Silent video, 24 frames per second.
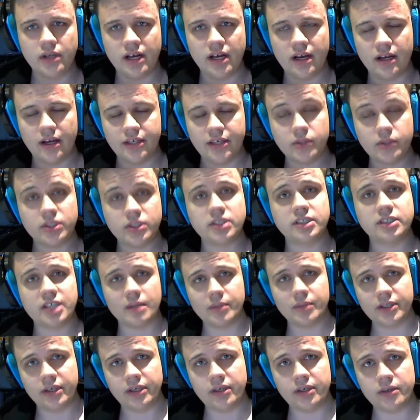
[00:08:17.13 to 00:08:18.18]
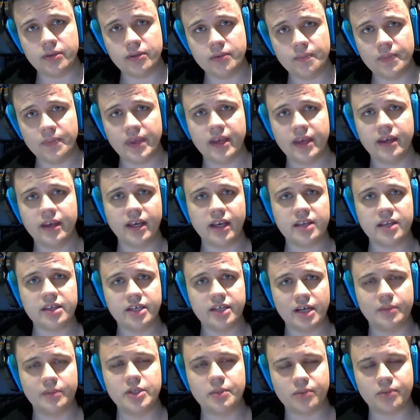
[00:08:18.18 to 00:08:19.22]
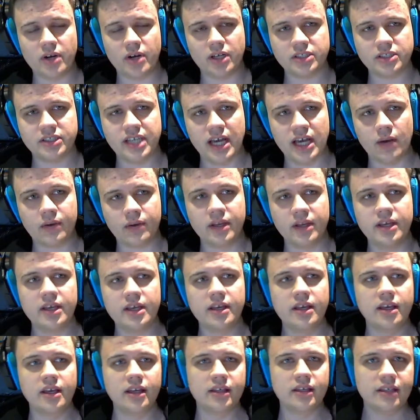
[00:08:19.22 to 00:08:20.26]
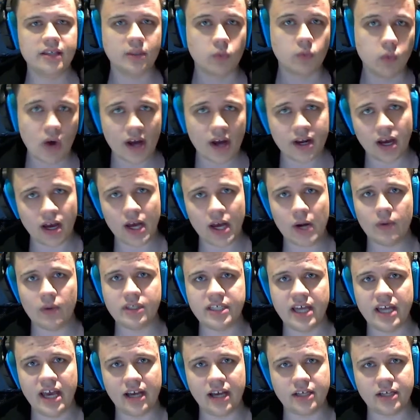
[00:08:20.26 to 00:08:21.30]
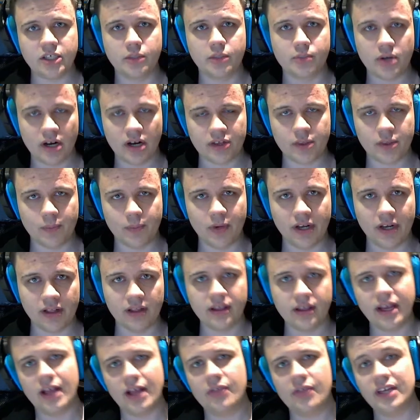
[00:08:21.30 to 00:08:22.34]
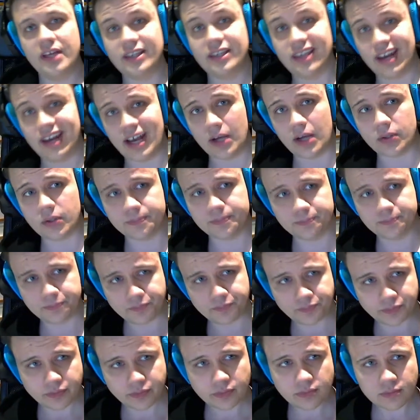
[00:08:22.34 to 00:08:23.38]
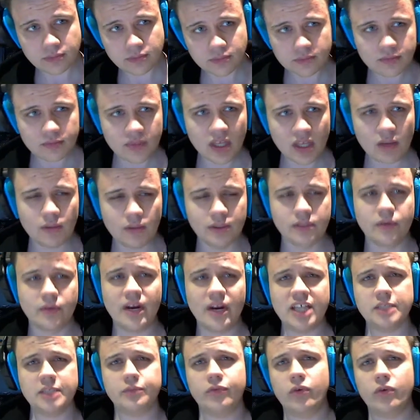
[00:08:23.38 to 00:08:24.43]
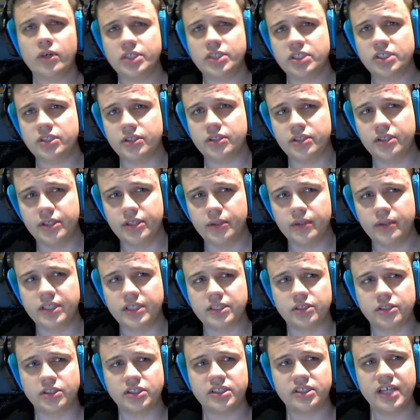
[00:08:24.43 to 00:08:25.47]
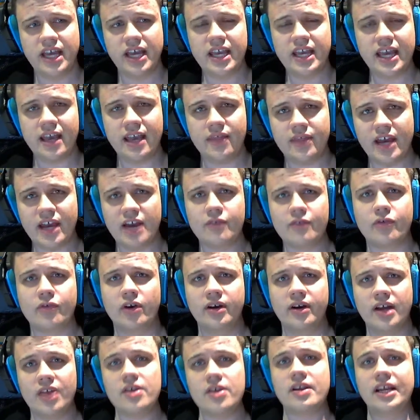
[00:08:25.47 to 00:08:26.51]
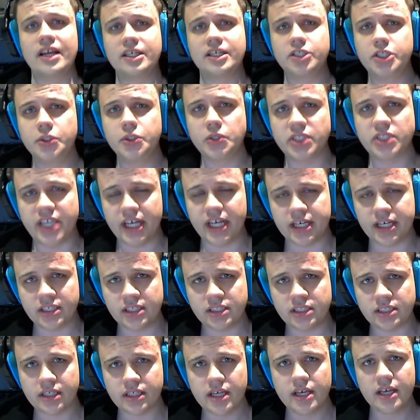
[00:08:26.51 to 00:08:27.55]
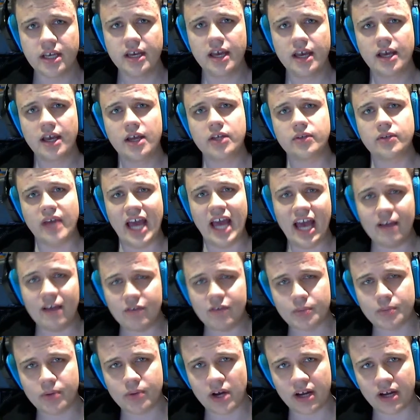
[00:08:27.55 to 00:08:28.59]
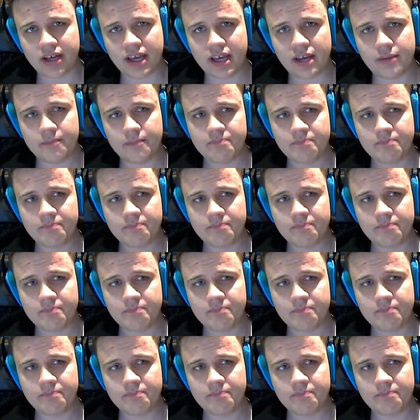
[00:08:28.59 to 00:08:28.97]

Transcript: use his W, get the W procs down, get one auto attack to proc the brittle, and then get out. What Grasp forces you to do is to stay in there for another like 2 seconds, to have to proc it,